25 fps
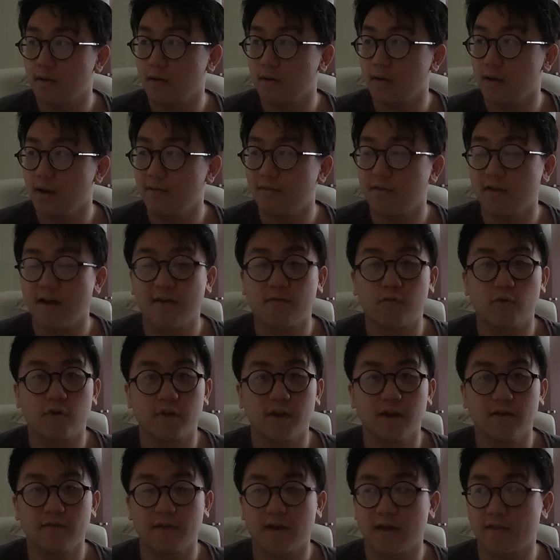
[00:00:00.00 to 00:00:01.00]
live a life worth
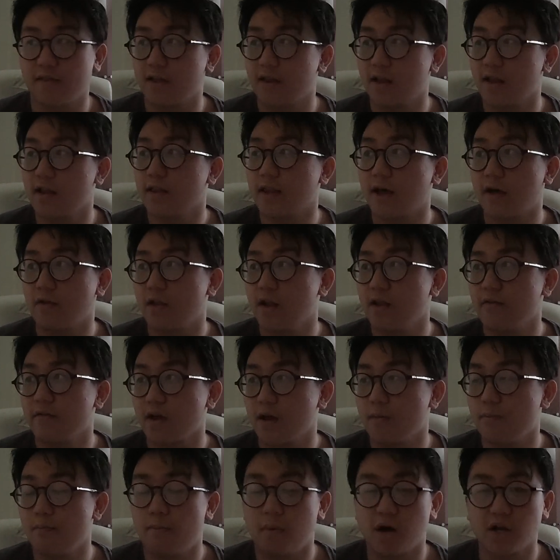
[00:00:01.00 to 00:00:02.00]
living, and then now they're living
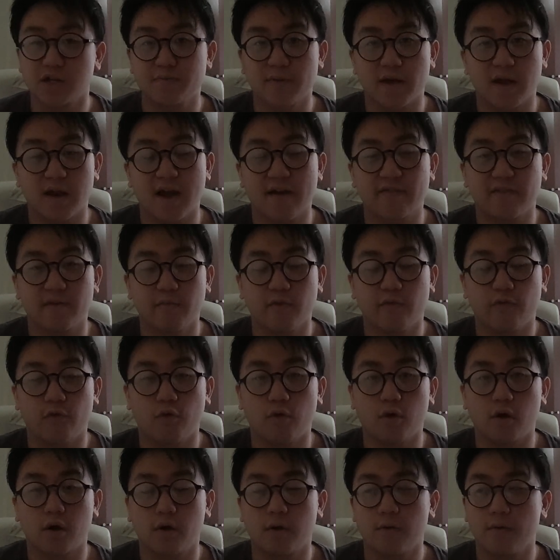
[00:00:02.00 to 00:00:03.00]
a much better life than
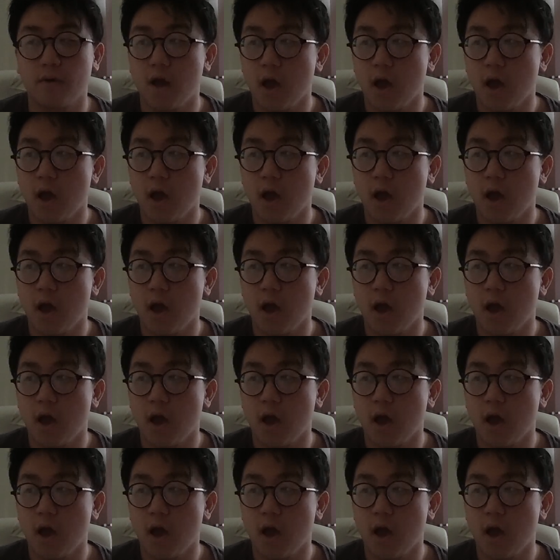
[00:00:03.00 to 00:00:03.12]
before.